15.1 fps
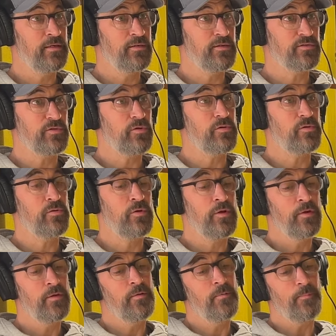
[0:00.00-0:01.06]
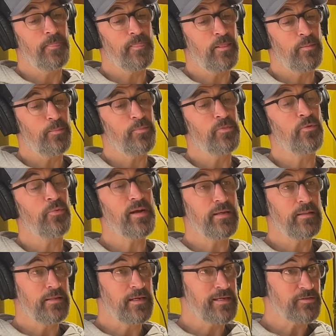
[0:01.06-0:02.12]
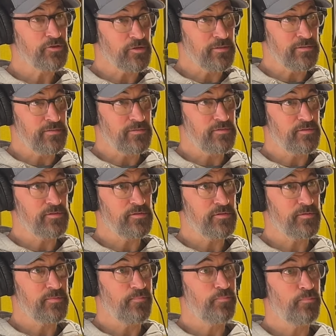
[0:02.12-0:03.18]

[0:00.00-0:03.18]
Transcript: So the regulations